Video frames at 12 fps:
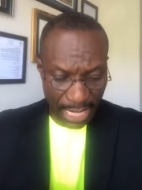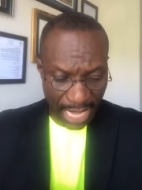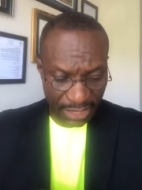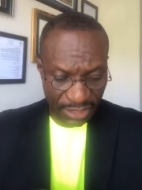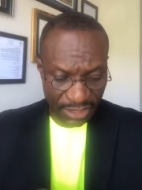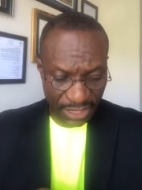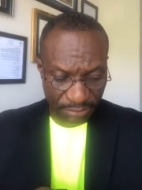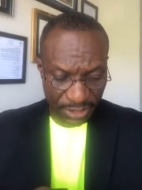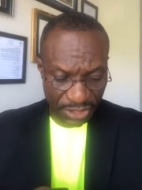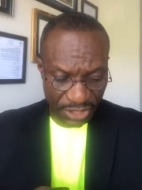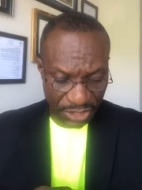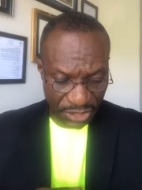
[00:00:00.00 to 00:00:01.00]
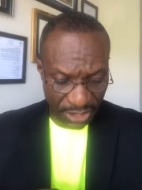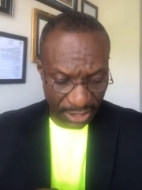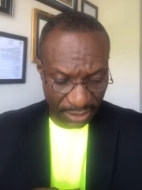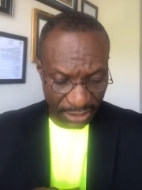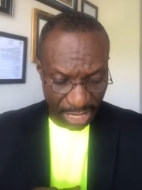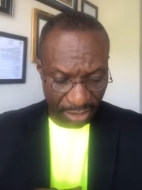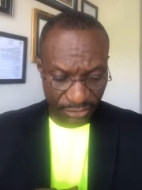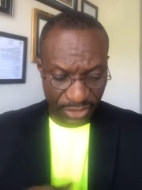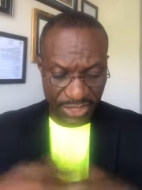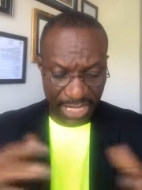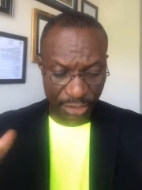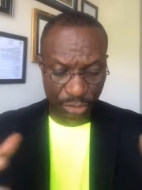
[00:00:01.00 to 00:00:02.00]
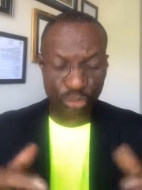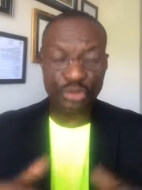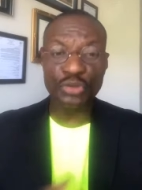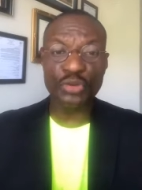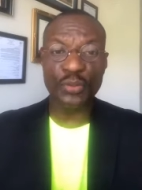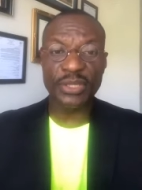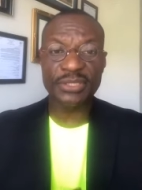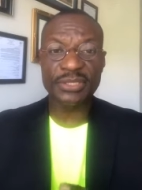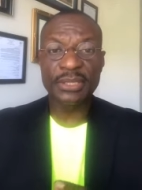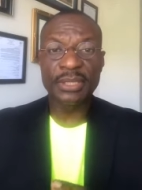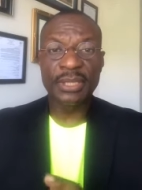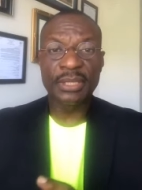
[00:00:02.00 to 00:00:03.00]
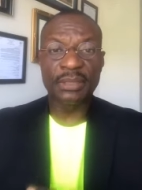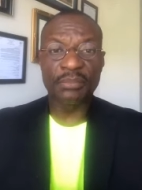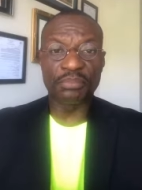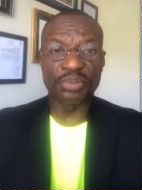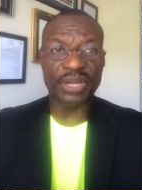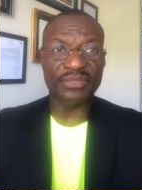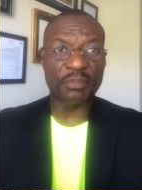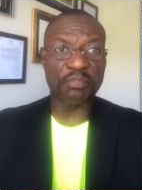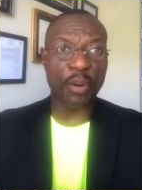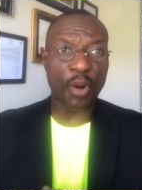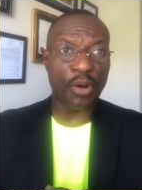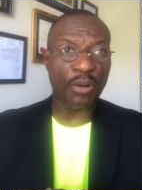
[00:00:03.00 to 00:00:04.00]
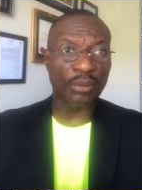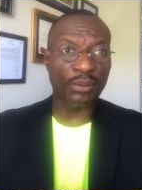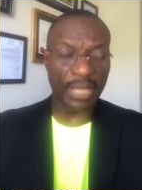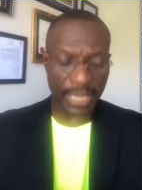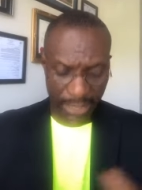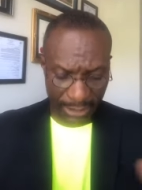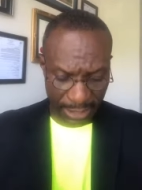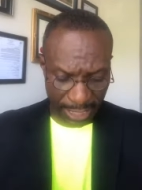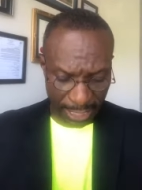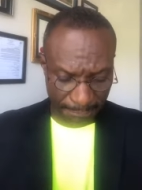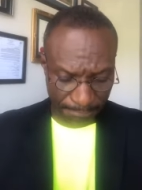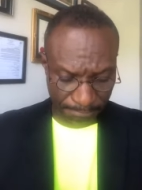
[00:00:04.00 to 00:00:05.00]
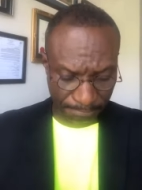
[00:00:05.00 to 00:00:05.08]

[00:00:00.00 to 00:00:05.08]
Acts chapter 16. Now, this has to do with Brother Paul and um,